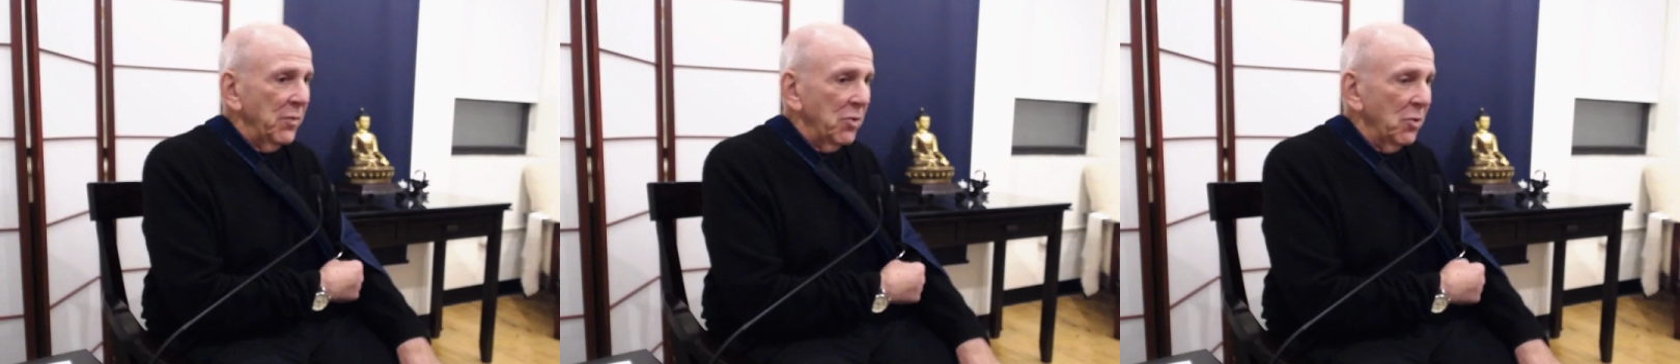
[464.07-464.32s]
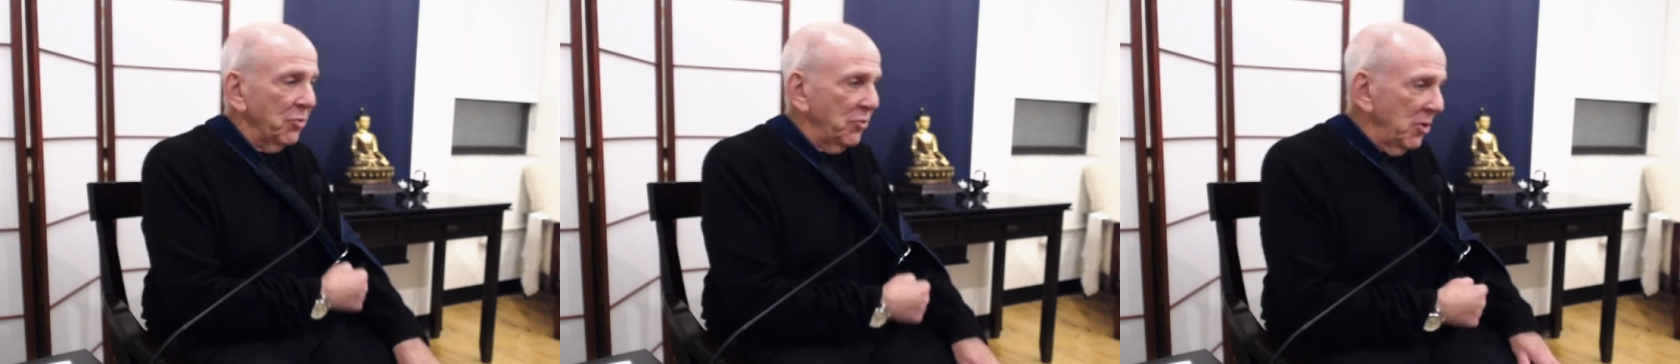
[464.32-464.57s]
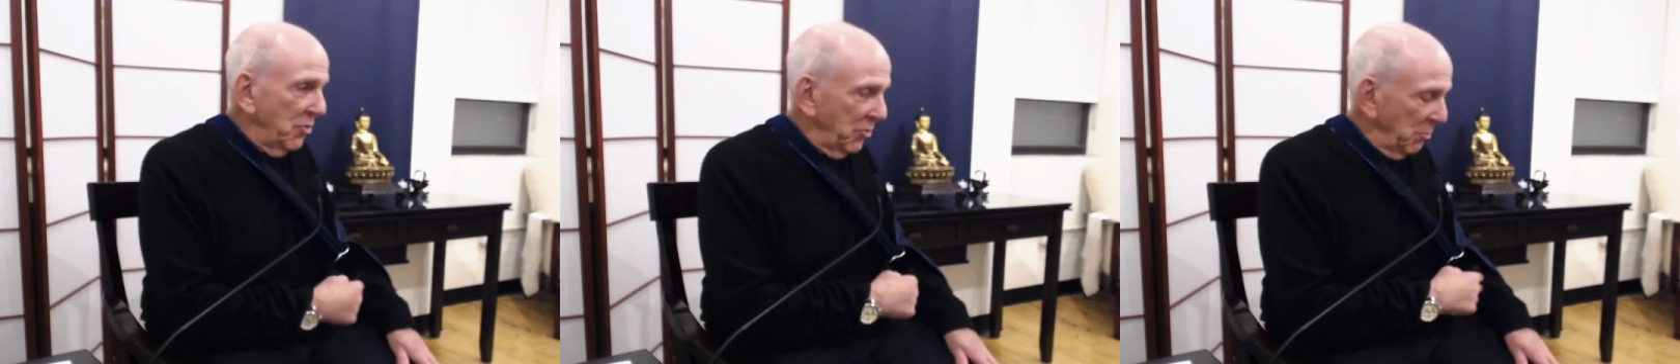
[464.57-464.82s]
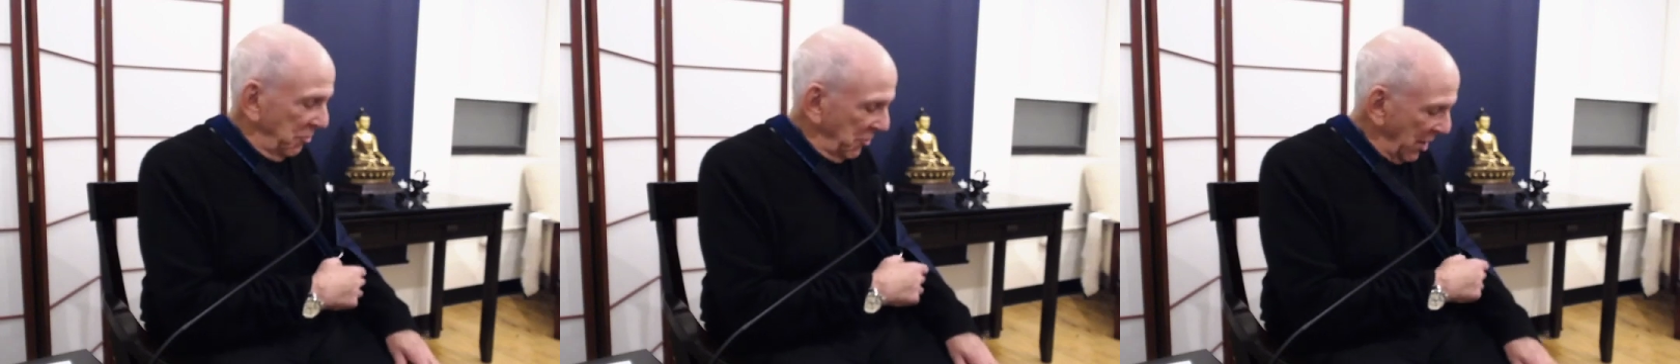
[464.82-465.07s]
You'll see some
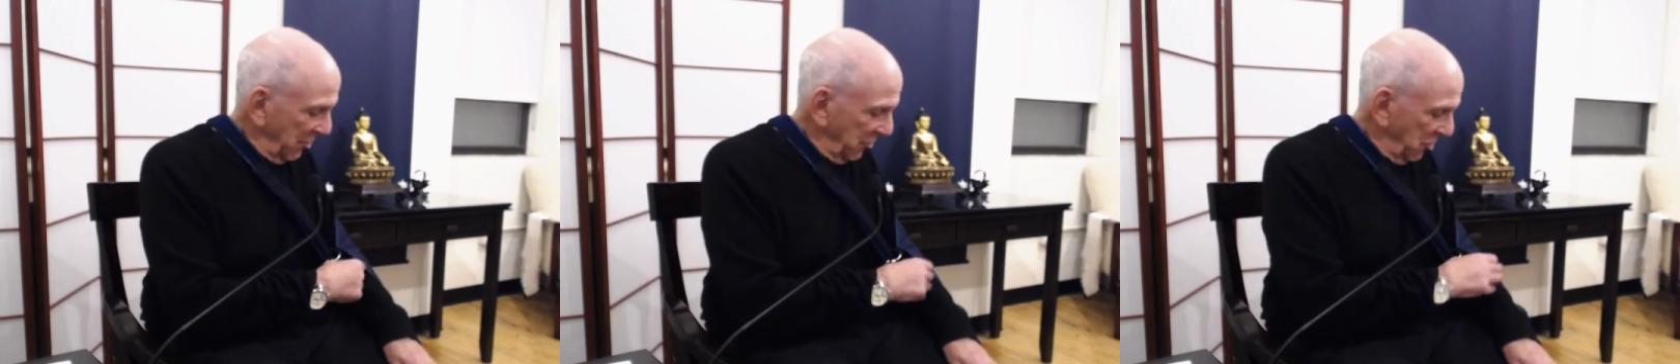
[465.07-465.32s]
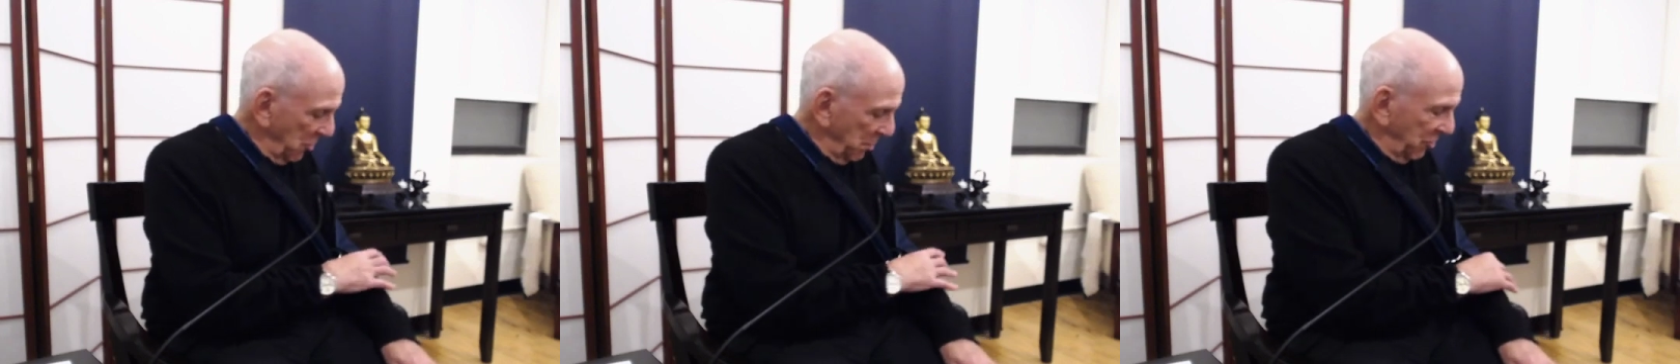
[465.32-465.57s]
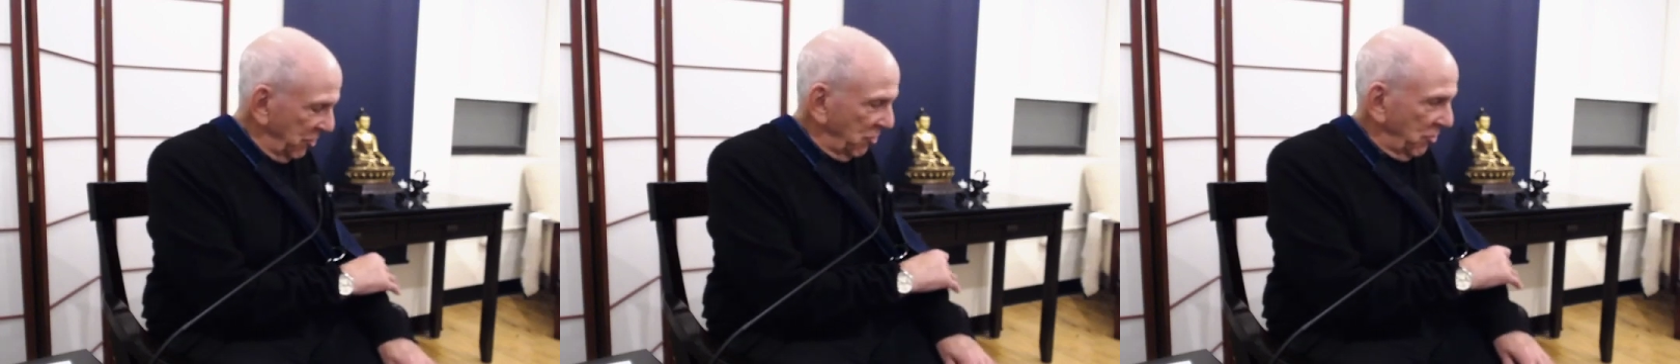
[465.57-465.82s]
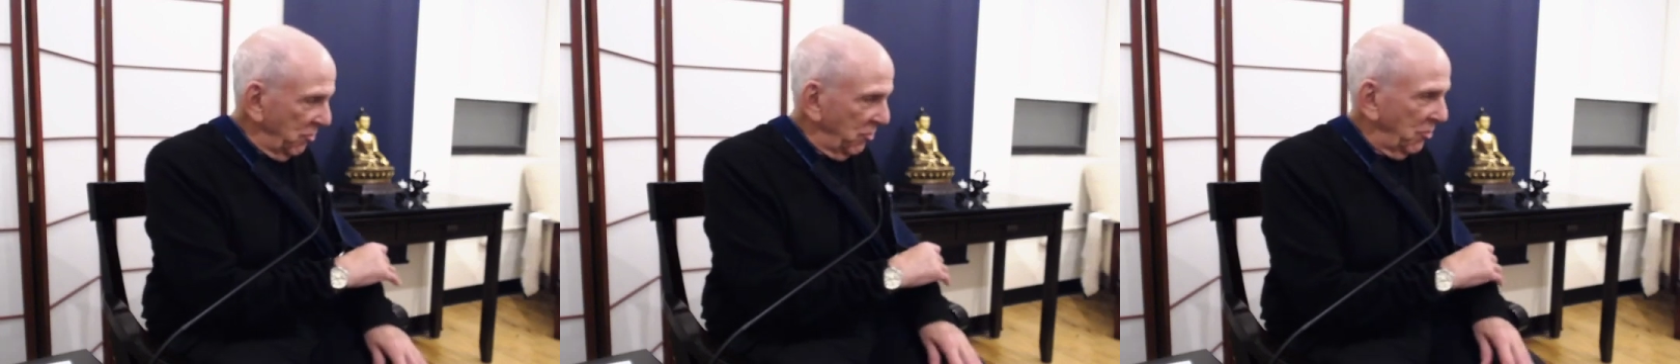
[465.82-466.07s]
fancier
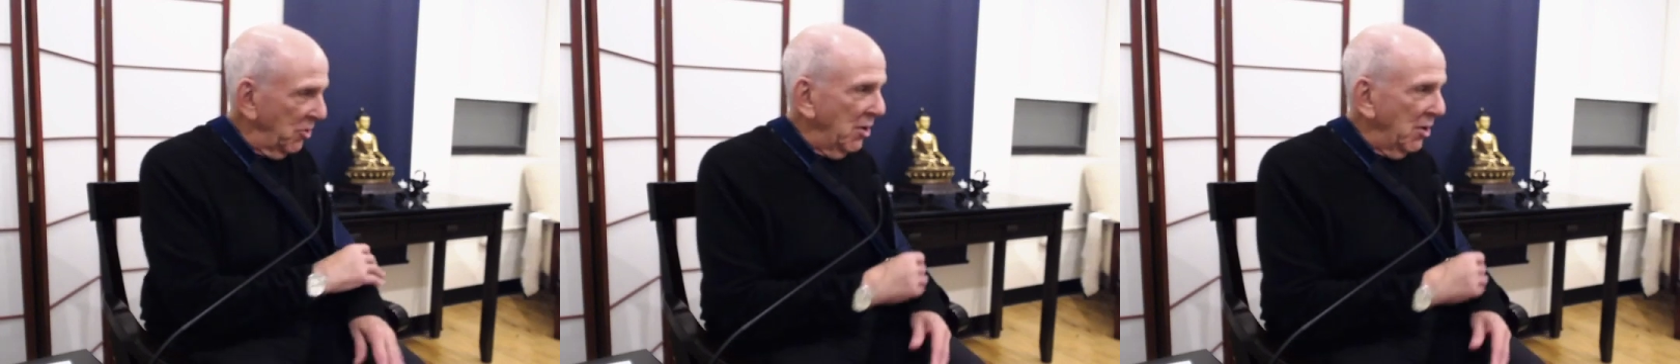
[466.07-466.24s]
positions.